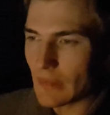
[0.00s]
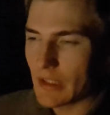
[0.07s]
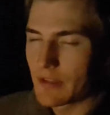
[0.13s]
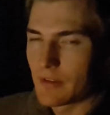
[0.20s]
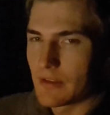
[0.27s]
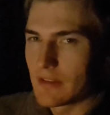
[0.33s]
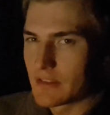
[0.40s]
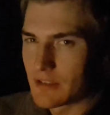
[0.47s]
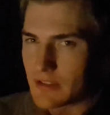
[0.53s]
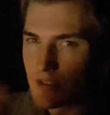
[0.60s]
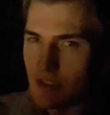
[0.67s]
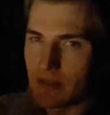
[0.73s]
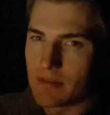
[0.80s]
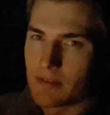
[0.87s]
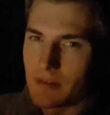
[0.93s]
So it gives us
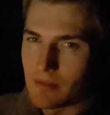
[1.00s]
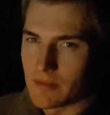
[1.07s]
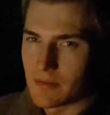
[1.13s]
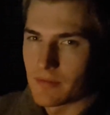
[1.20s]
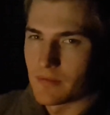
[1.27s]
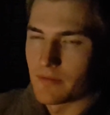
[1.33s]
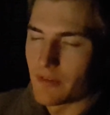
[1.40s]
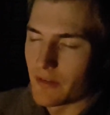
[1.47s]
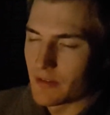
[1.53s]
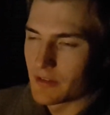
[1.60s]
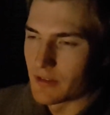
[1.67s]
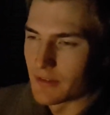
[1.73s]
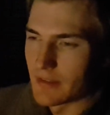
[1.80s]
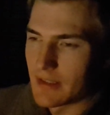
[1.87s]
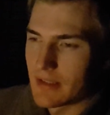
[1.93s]
time to
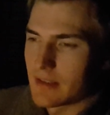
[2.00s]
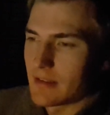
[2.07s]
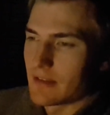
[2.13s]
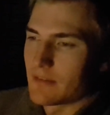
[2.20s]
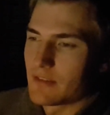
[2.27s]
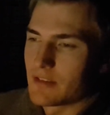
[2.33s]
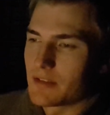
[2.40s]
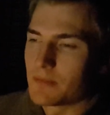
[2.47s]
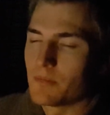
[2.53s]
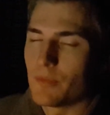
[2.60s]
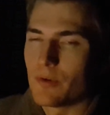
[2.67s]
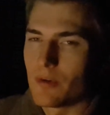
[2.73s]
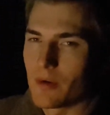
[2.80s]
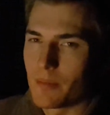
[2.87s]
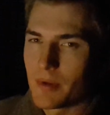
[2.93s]
focus on that. It gives us
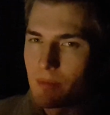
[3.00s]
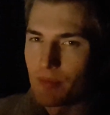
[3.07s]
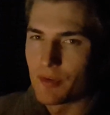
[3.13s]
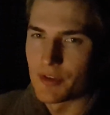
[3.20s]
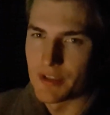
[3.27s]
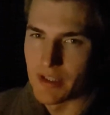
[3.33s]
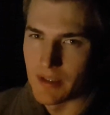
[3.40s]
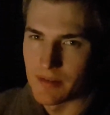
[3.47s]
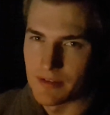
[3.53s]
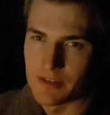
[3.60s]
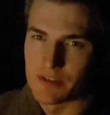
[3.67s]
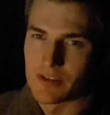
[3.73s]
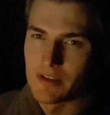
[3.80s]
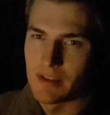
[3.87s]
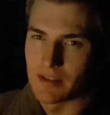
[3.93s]
a bit more time
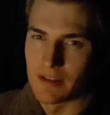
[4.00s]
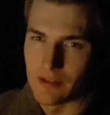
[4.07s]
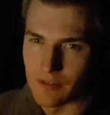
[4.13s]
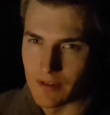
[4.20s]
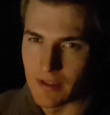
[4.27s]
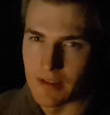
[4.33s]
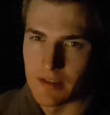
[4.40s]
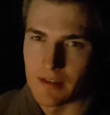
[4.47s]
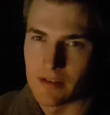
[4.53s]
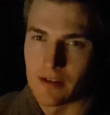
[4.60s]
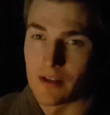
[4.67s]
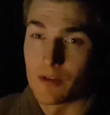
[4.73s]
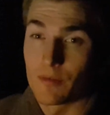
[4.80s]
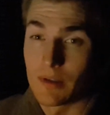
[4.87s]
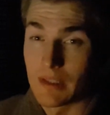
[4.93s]
to try and locate
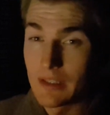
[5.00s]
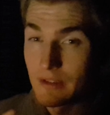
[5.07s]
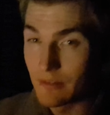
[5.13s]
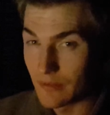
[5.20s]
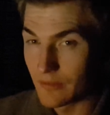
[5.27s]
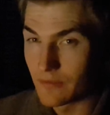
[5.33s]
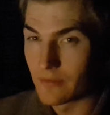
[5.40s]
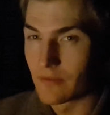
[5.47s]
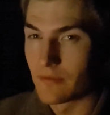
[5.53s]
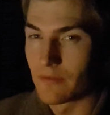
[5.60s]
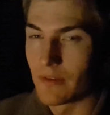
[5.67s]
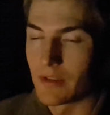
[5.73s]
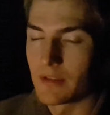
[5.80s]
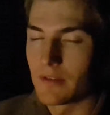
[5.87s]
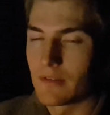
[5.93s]
a really good
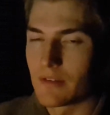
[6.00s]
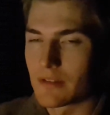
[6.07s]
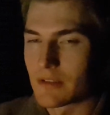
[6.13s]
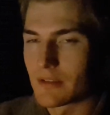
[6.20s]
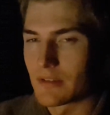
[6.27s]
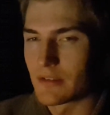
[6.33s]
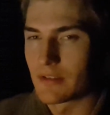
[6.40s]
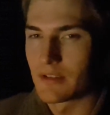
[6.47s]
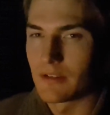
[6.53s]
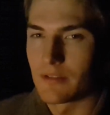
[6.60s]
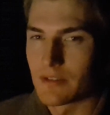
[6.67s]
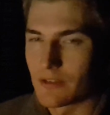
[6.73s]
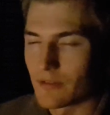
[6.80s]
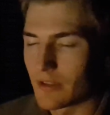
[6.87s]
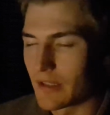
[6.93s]
venue that
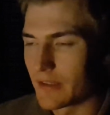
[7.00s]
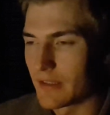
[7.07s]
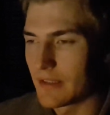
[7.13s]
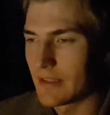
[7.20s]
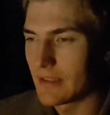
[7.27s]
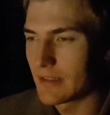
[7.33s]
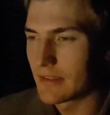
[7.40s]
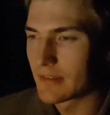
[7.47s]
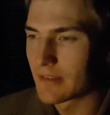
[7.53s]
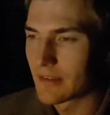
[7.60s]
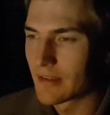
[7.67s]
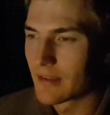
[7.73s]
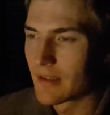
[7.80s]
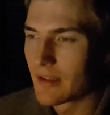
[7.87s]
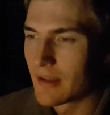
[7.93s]
suits all our needs,
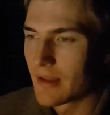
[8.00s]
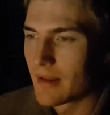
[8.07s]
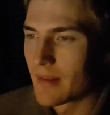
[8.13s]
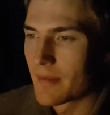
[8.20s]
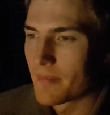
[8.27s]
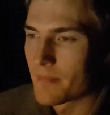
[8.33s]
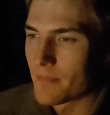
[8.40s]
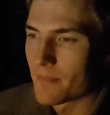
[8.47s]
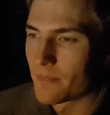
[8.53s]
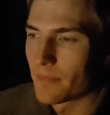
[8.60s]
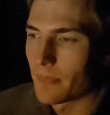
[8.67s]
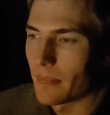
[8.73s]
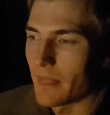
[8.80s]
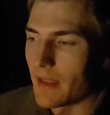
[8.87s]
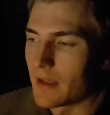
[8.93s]

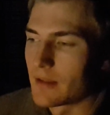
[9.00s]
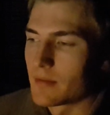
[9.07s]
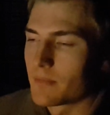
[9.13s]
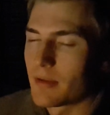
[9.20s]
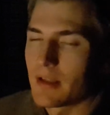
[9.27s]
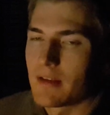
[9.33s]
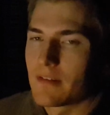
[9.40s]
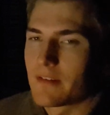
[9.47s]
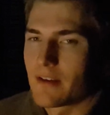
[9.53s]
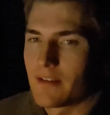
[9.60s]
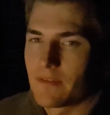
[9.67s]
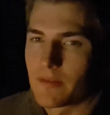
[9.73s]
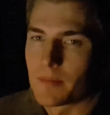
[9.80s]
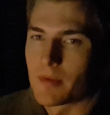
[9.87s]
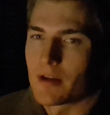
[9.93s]
and plenty of
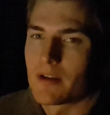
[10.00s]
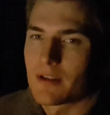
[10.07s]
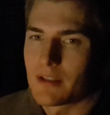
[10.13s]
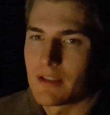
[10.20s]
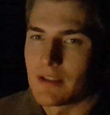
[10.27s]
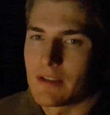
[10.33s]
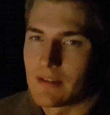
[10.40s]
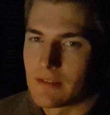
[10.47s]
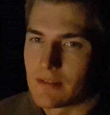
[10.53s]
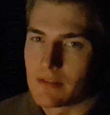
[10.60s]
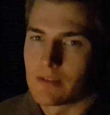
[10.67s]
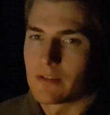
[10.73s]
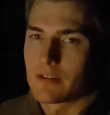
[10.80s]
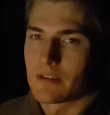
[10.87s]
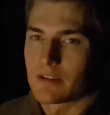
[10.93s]
time for marketing and
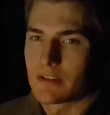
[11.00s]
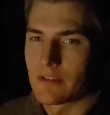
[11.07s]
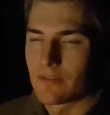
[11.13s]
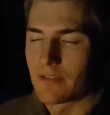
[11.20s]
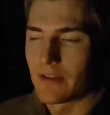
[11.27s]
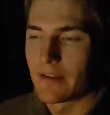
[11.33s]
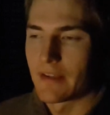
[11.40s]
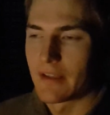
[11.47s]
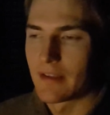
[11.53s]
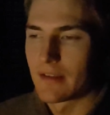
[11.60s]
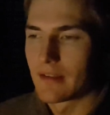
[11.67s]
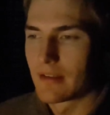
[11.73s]
other stuff like that,